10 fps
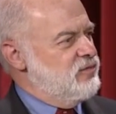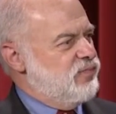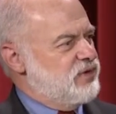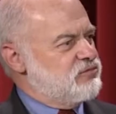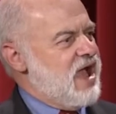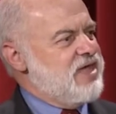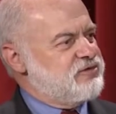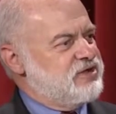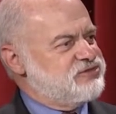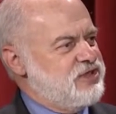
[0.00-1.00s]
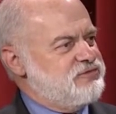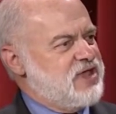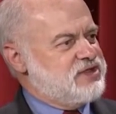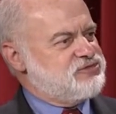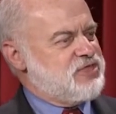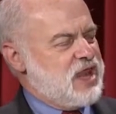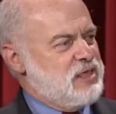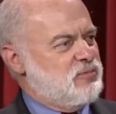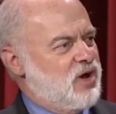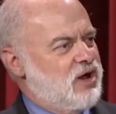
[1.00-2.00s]
but rather as events that
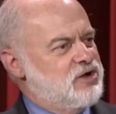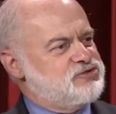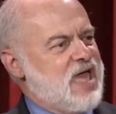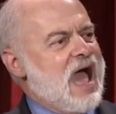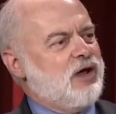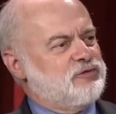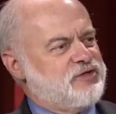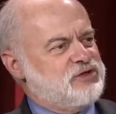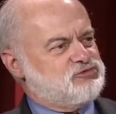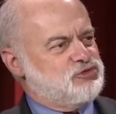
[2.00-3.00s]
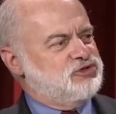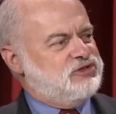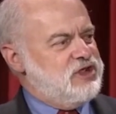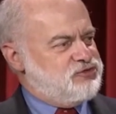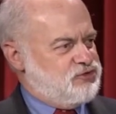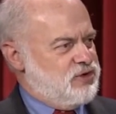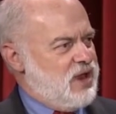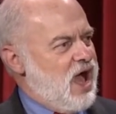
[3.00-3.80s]
emerged out of a tradition